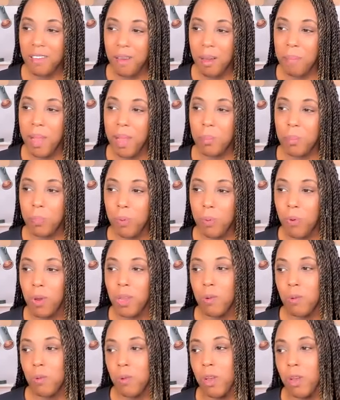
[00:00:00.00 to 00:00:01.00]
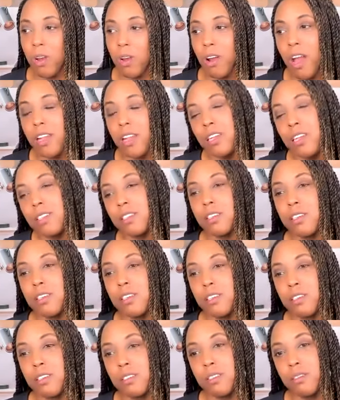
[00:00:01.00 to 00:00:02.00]
I'm at a point where I need
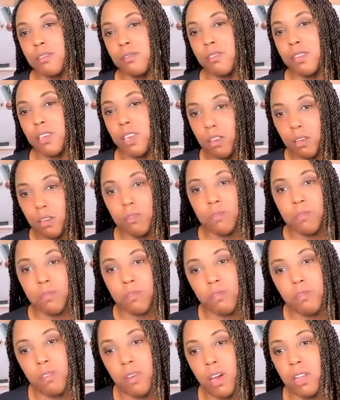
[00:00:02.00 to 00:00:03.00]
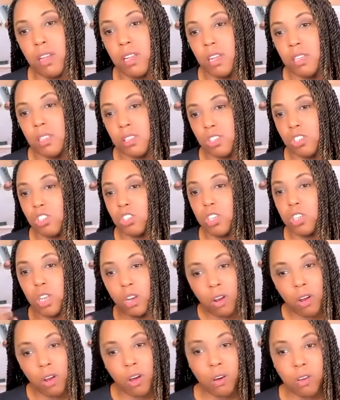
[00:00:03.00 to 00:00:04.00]
to give. I need to
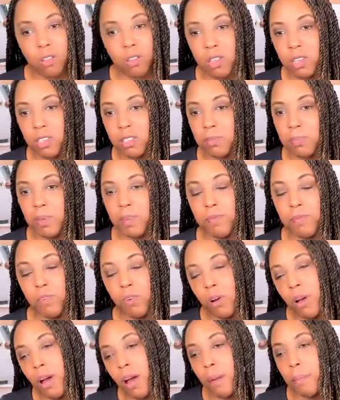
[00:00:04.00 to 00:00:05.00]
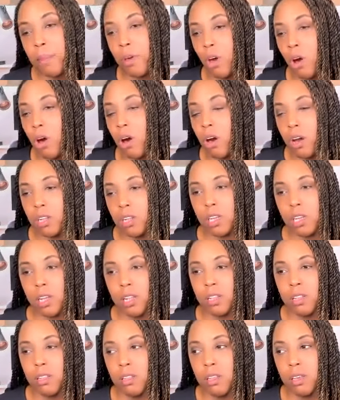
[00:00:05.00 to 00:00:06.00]
share all this before I'm gone
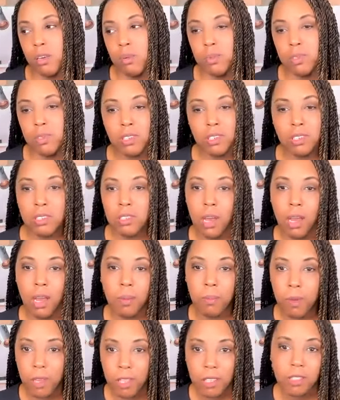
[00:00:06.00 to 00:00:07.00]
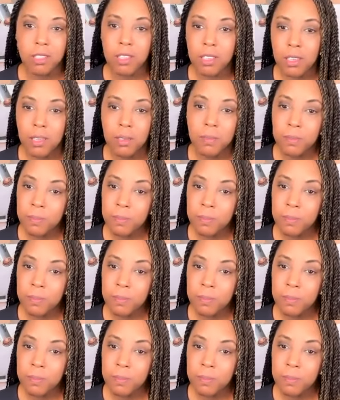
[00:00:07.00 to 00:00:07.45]
and it was just time wasted.